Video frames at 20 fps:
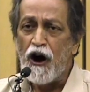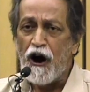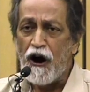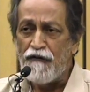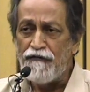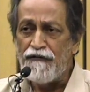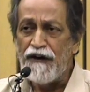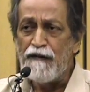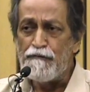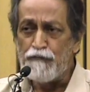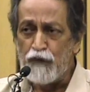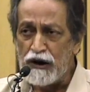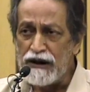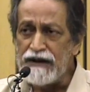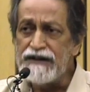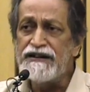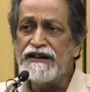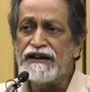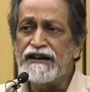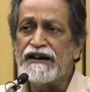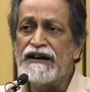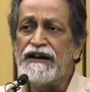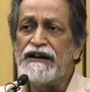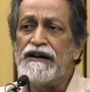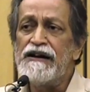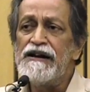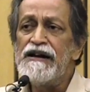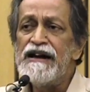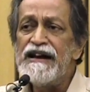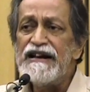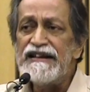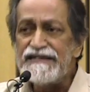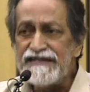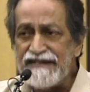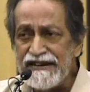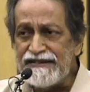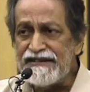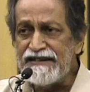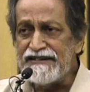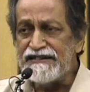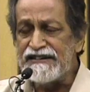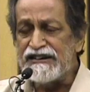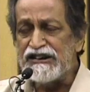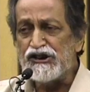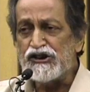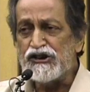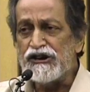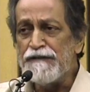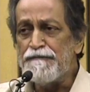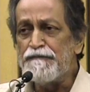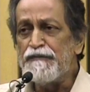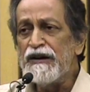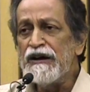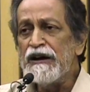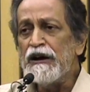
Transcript: of a political citizenship